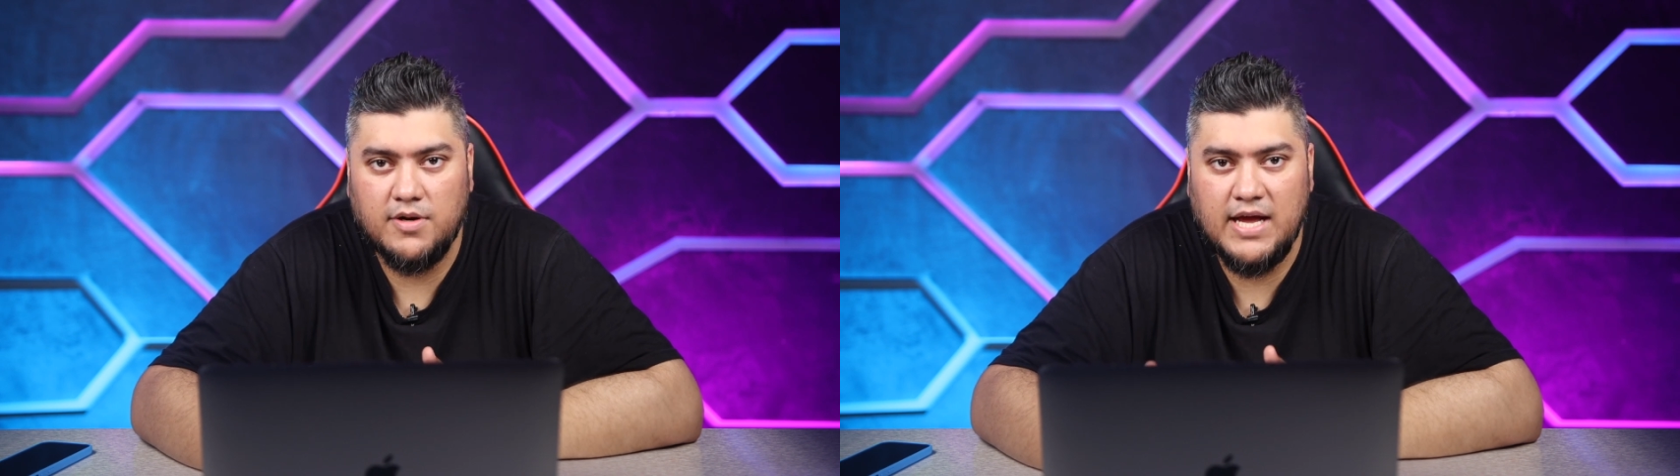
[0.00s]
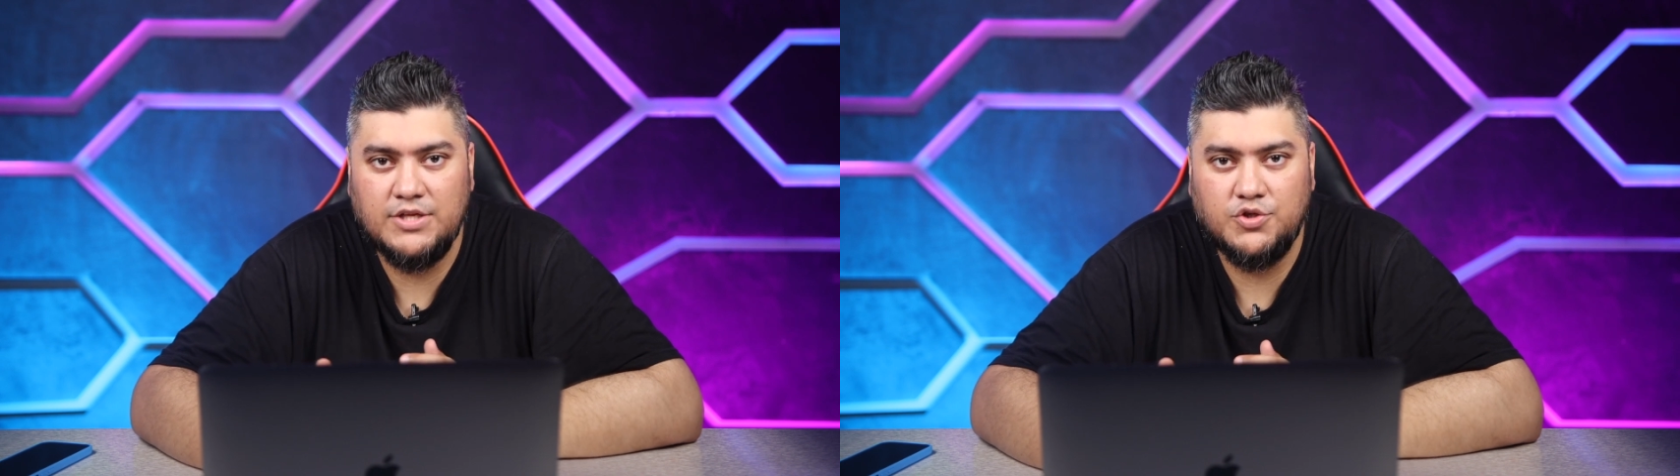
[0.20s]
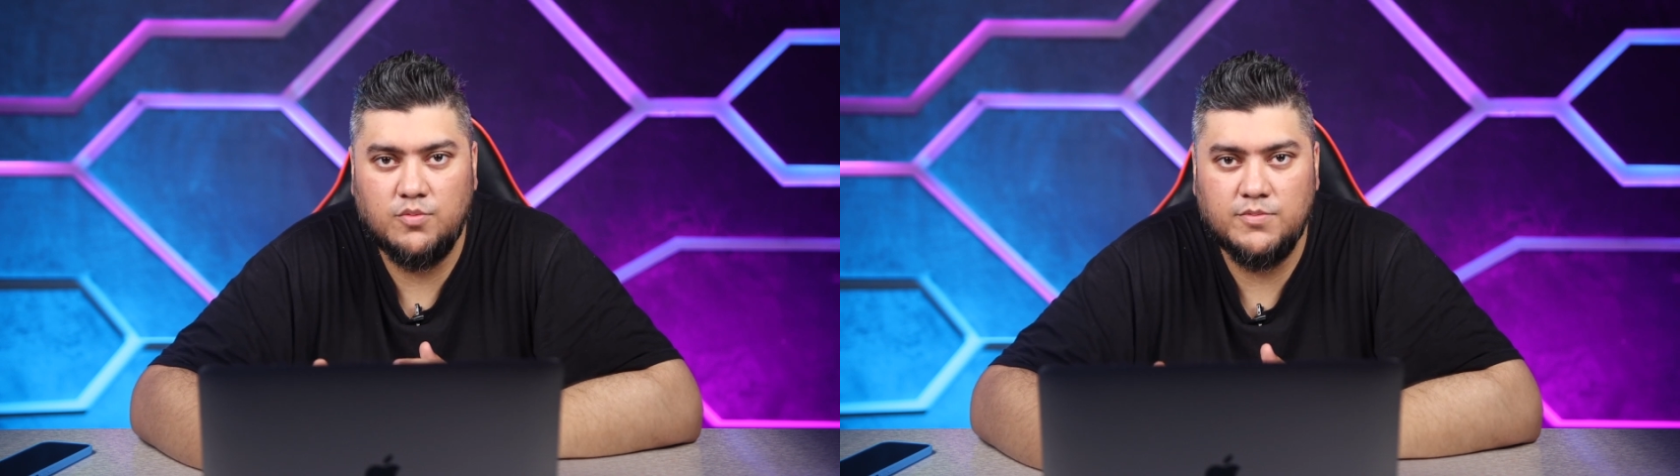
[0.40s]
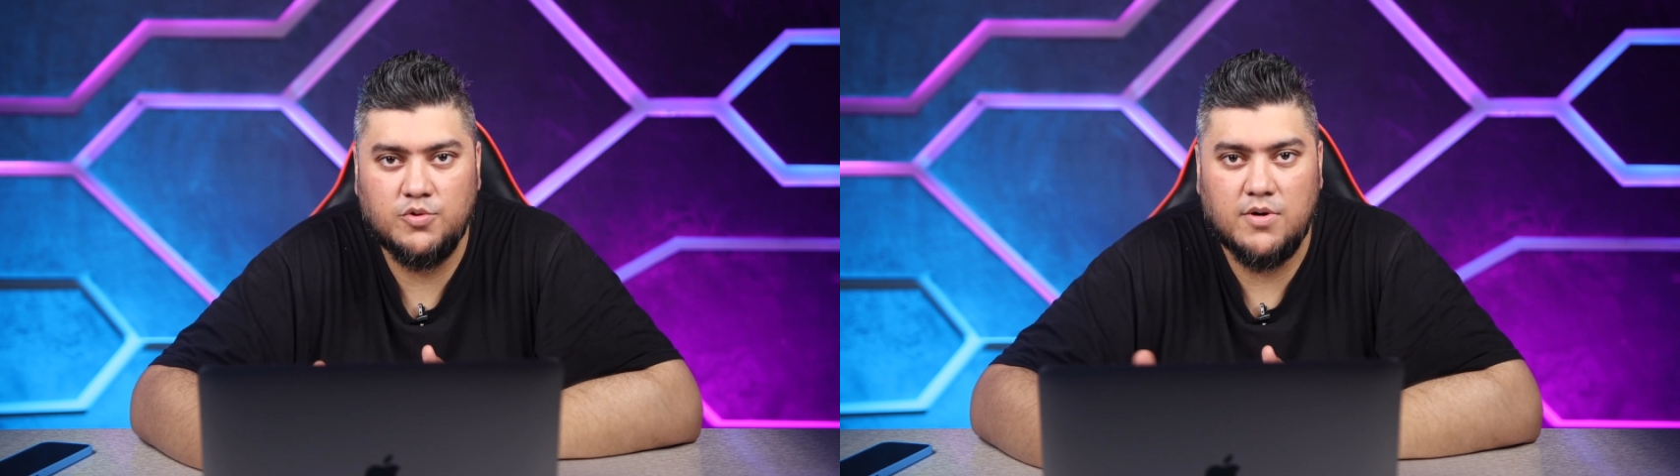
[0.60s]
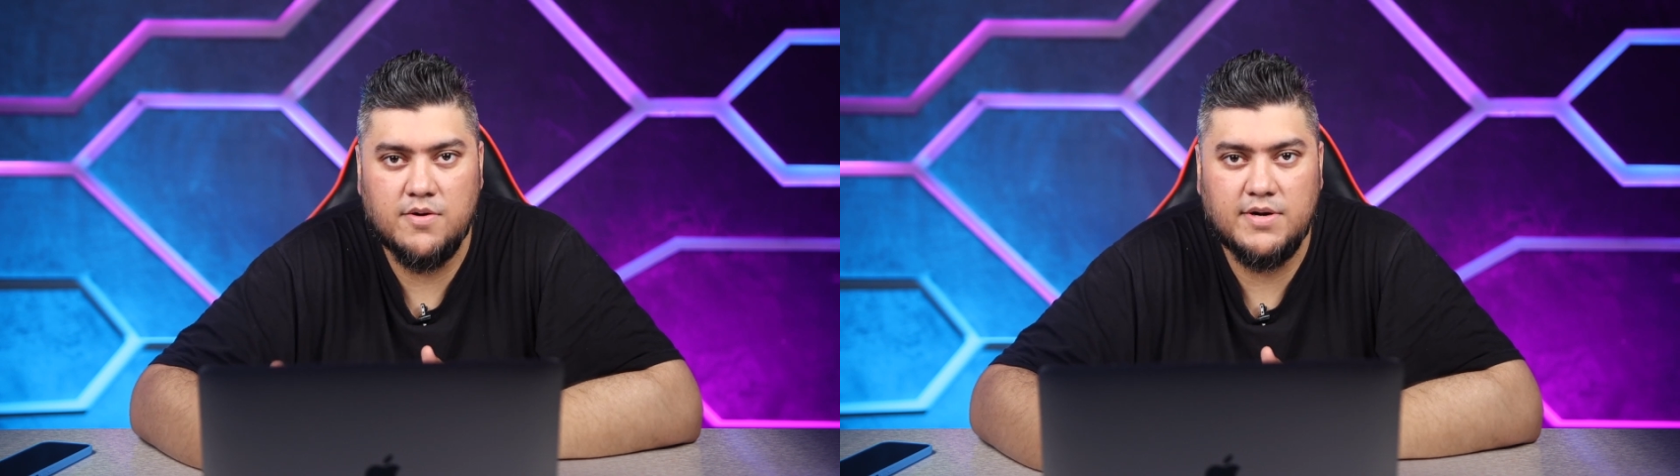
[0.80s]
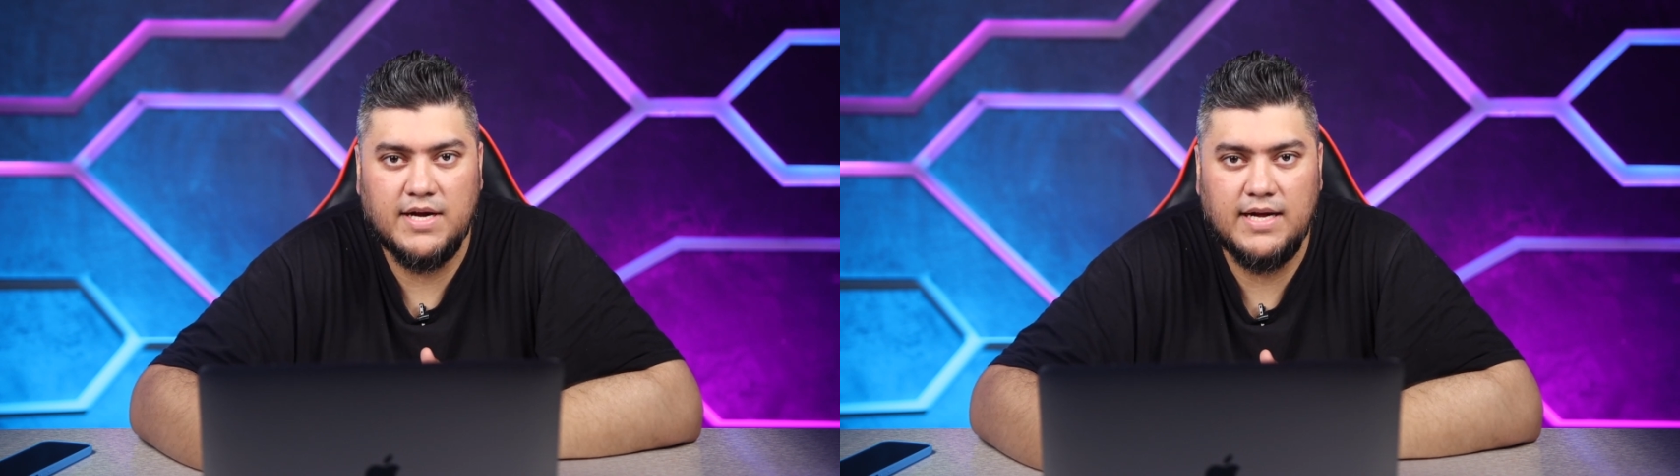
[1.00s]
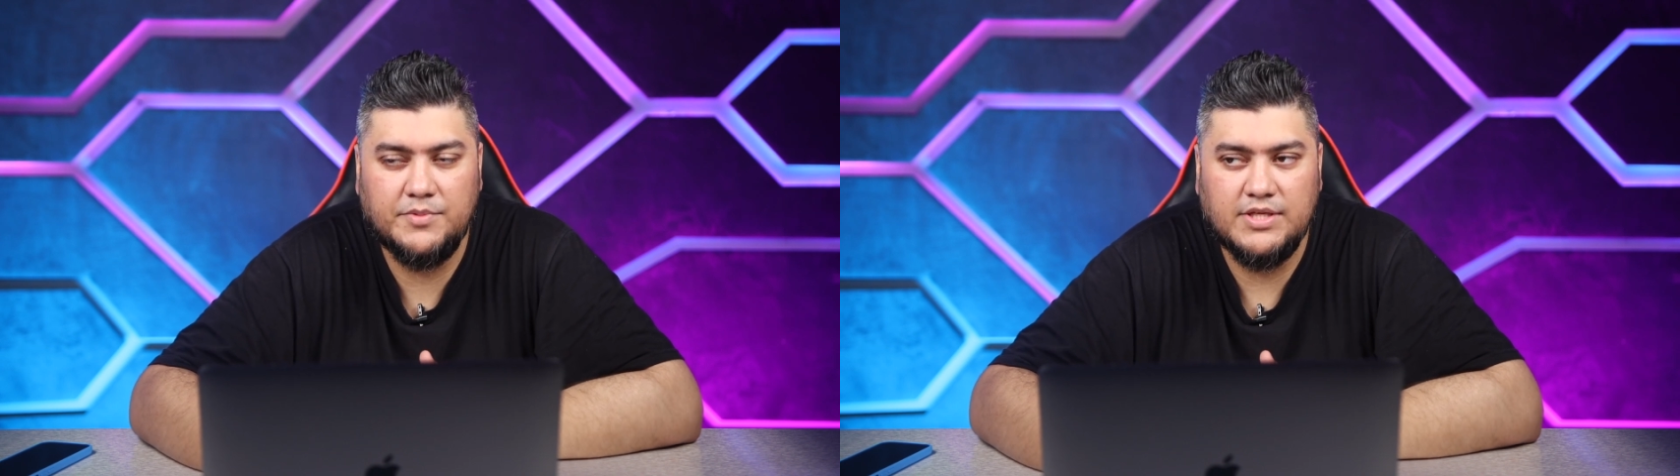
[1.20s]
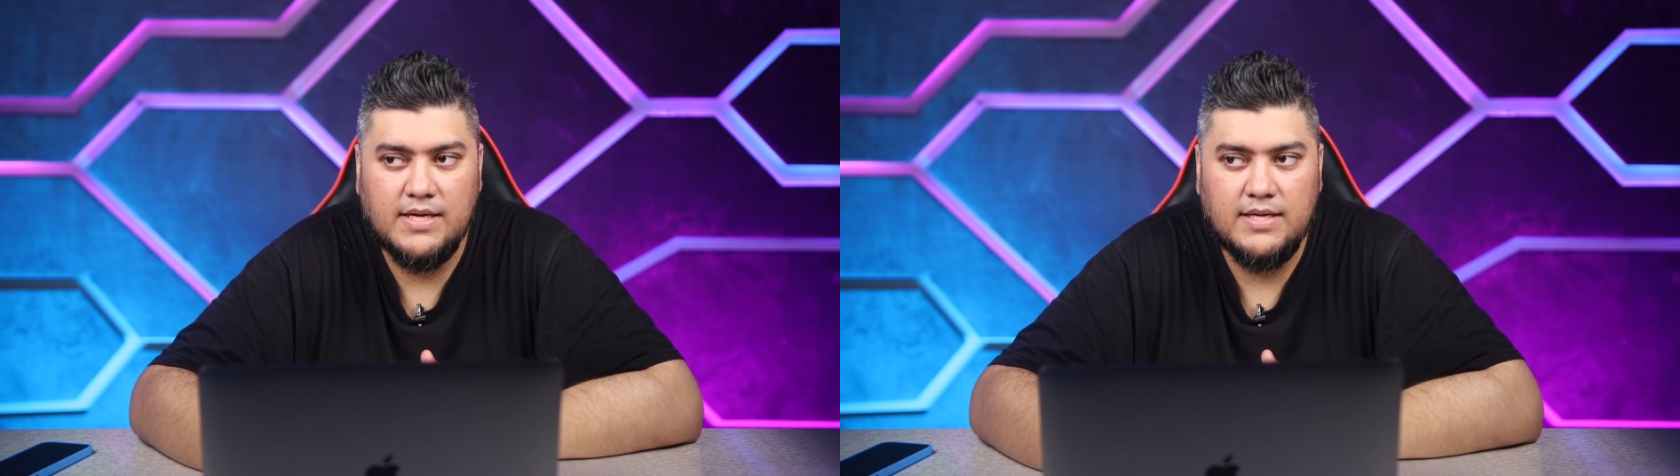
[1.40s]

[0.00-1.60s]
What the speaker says: can zoom to 100 times,